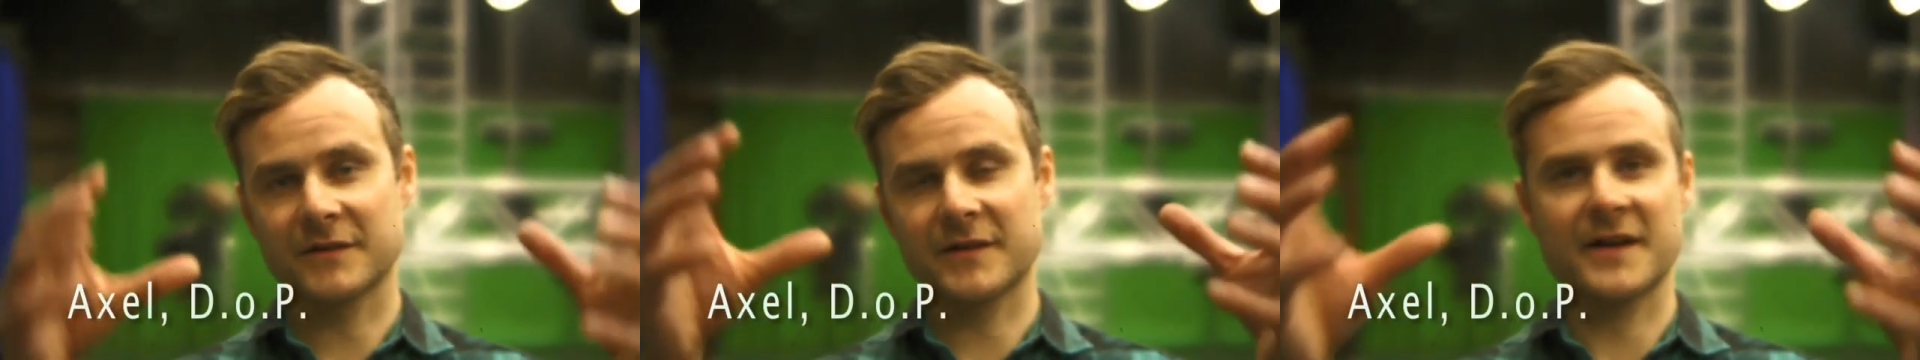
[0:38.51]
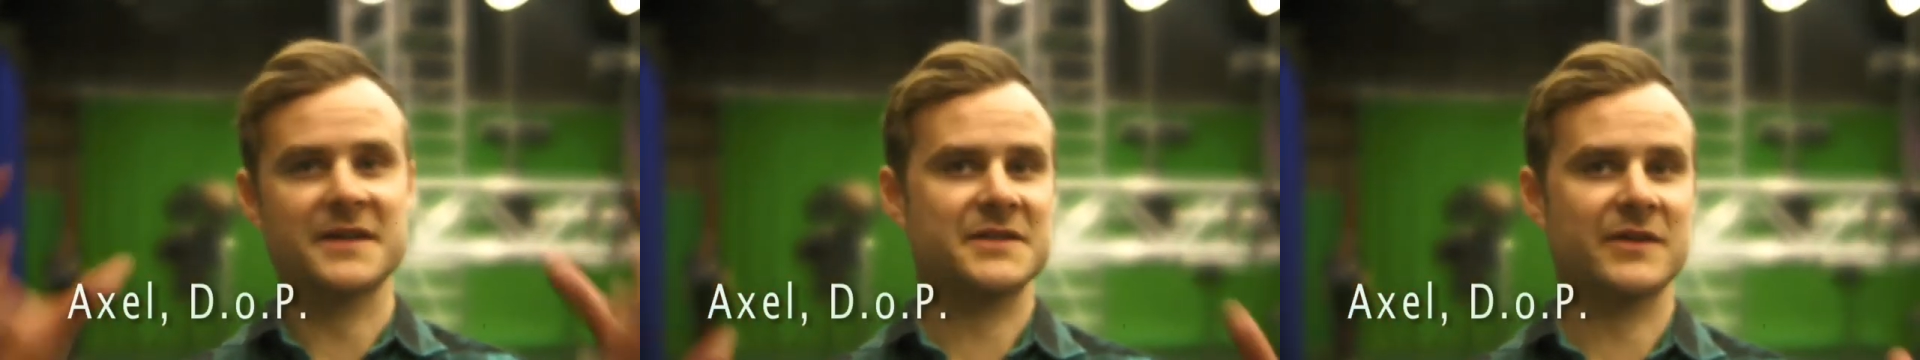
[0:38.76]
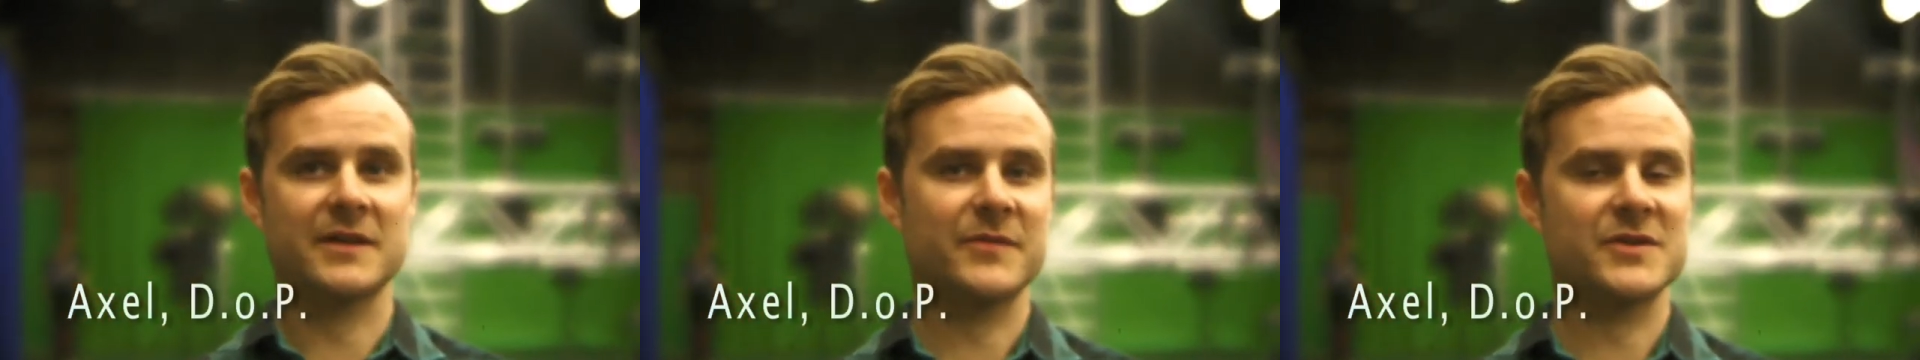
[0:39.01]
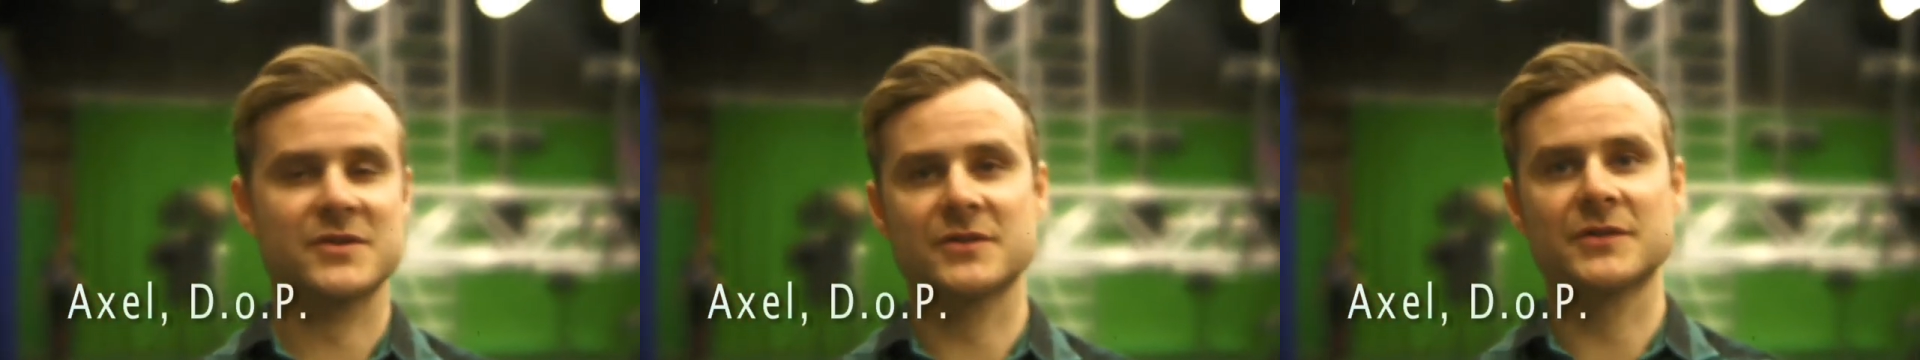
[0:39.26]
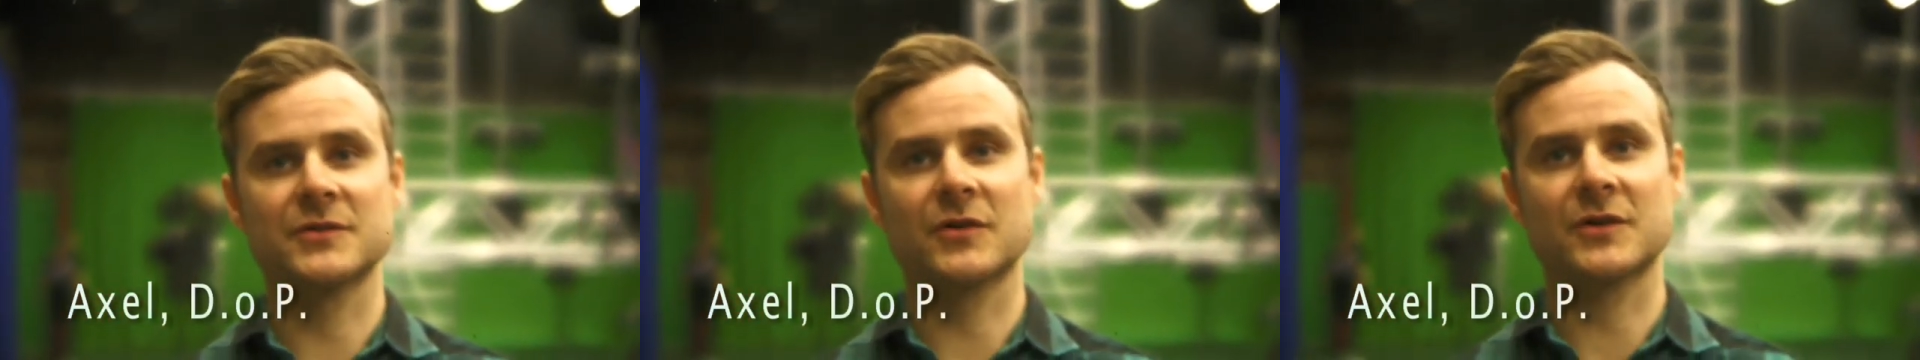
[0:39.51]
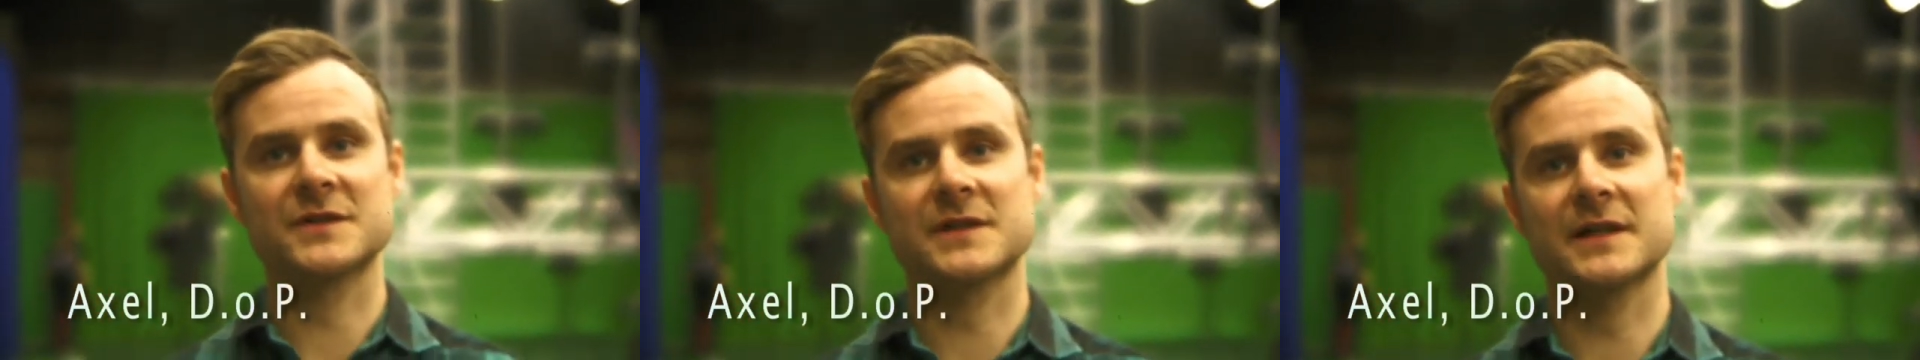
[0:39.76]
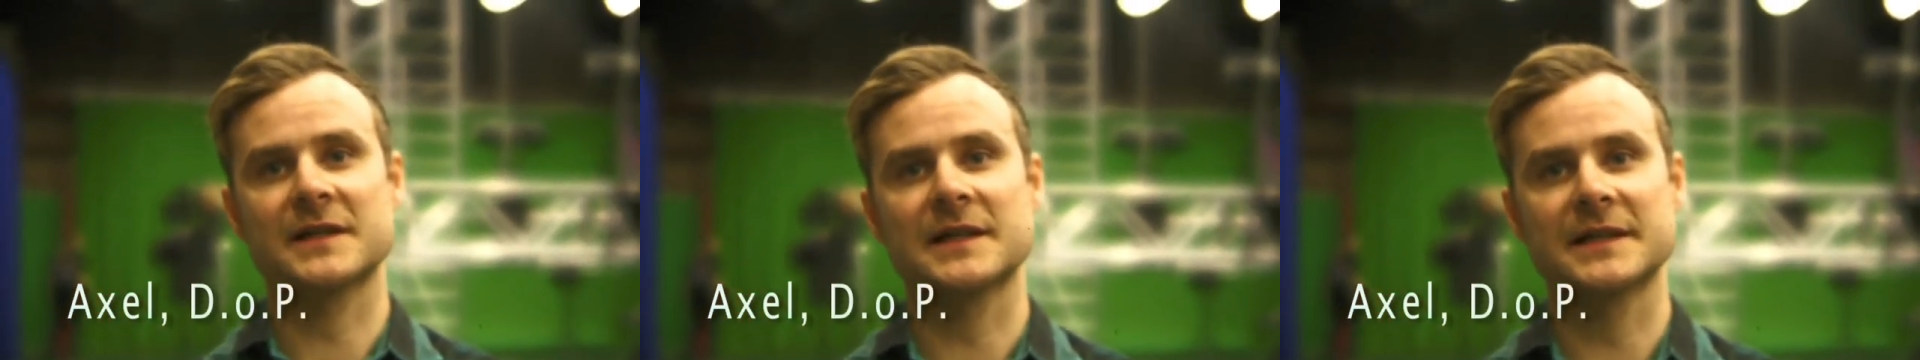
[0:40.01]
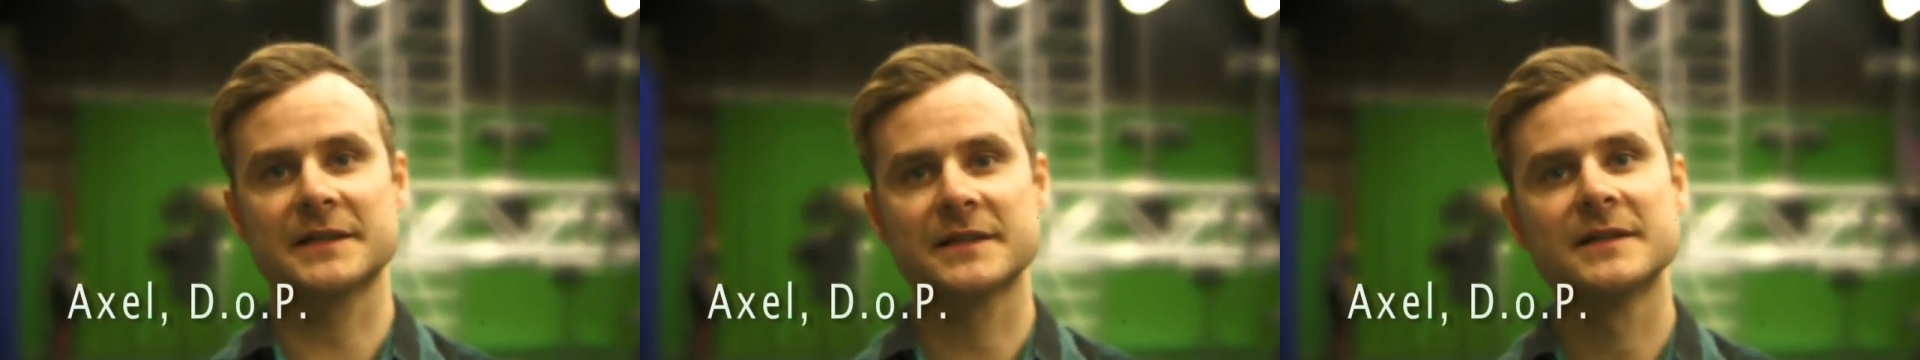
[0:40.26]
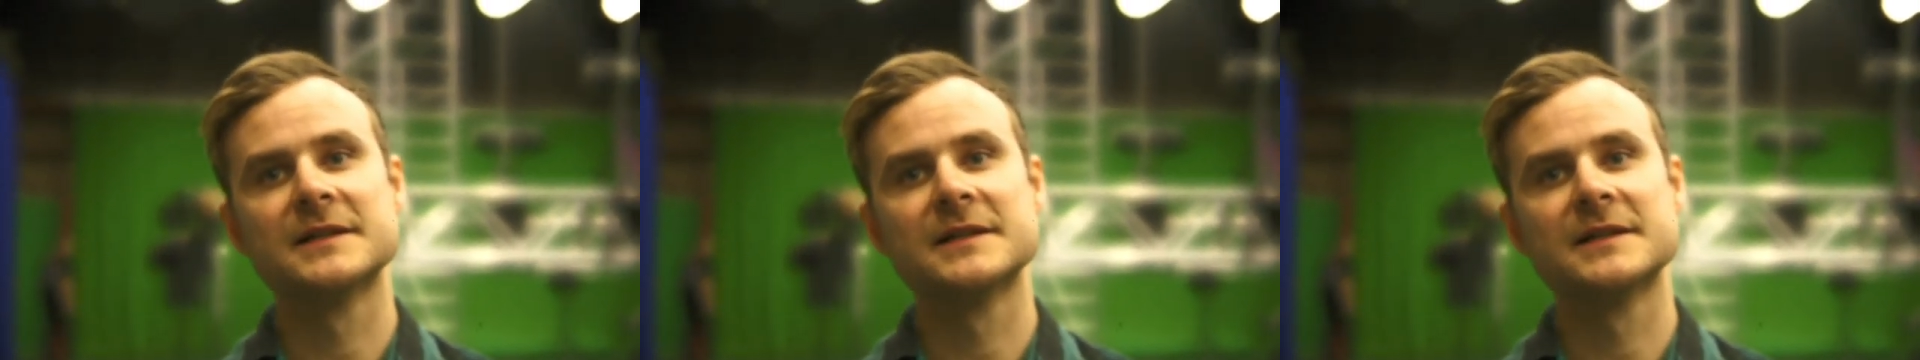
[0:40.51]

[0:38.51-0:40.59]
skyscraper, a New York skyline.